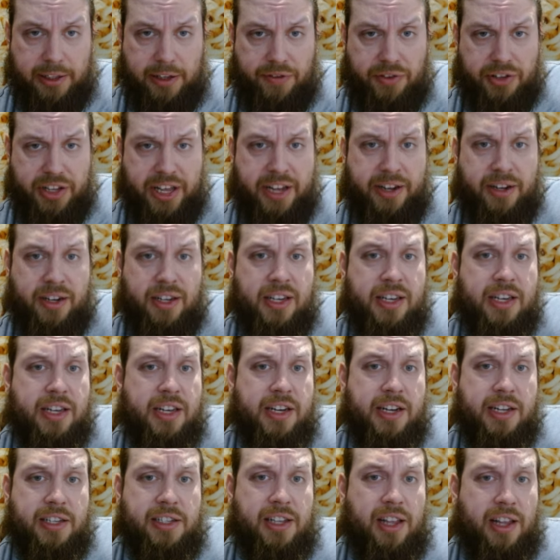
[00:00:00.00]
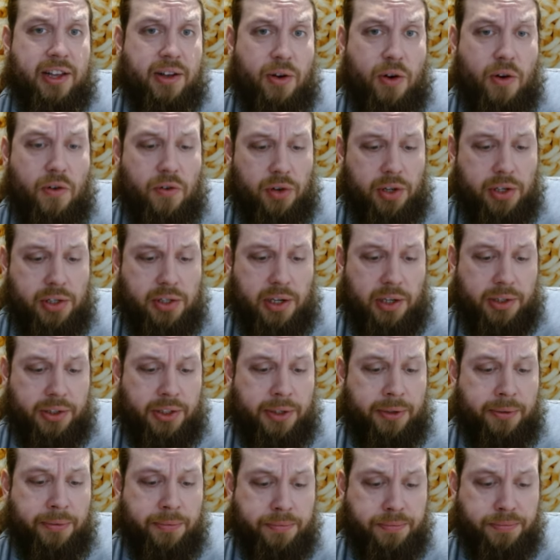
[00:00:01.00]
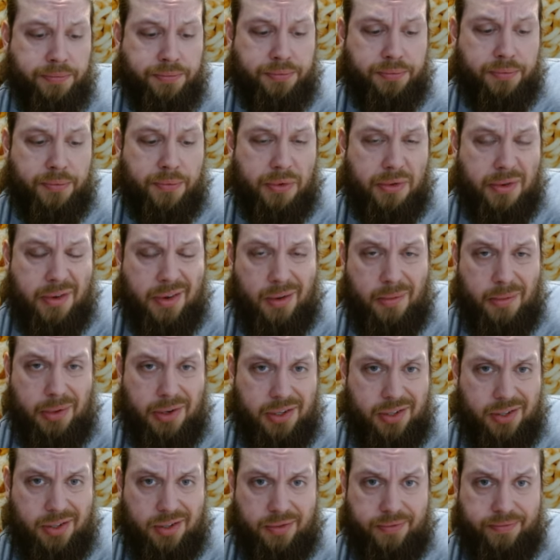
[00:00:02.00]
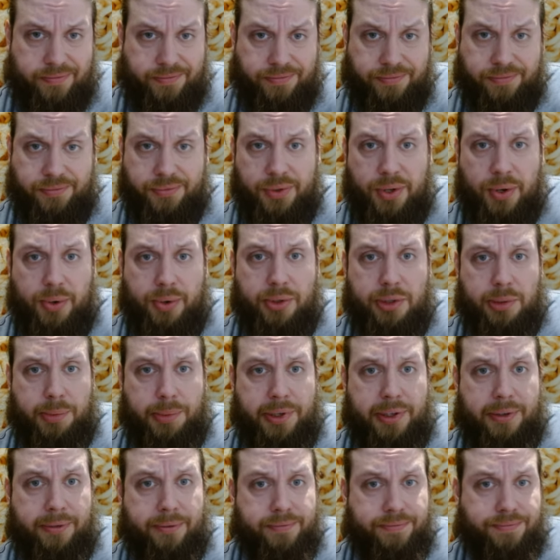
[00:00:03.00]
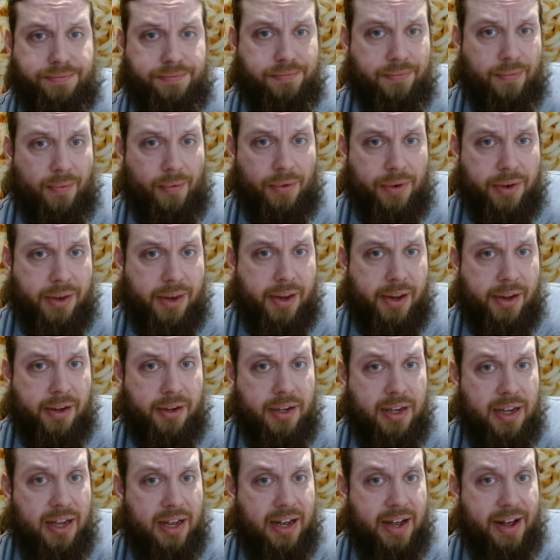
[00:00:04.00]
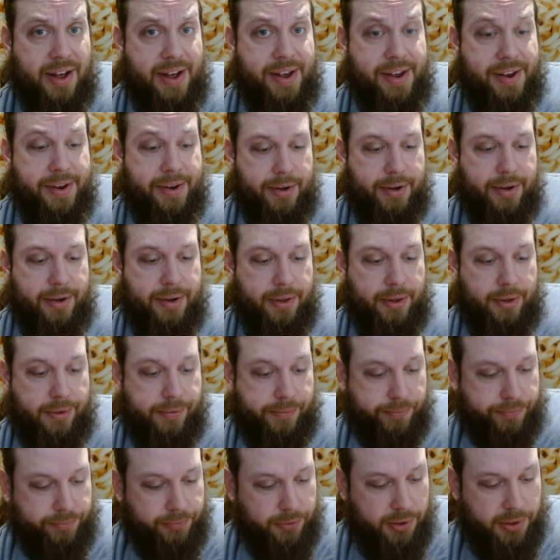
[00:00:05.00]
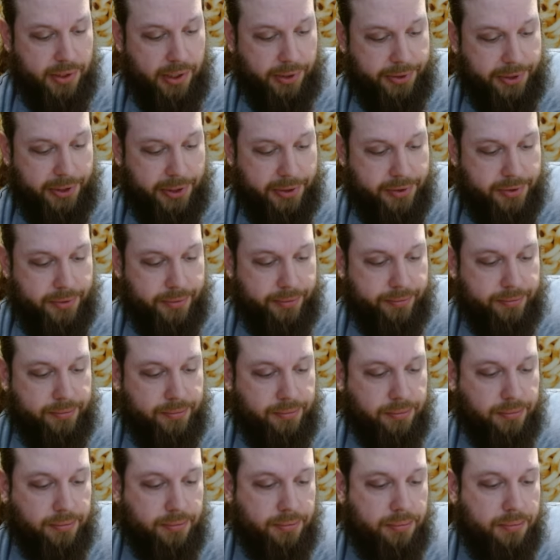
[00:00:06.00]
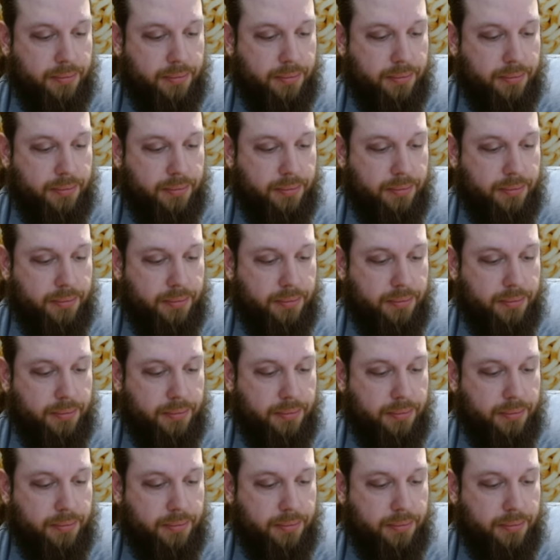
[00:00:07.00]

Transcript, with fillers: but I can live with that. It's not like overly salty, but it's noticeably high in saltiness.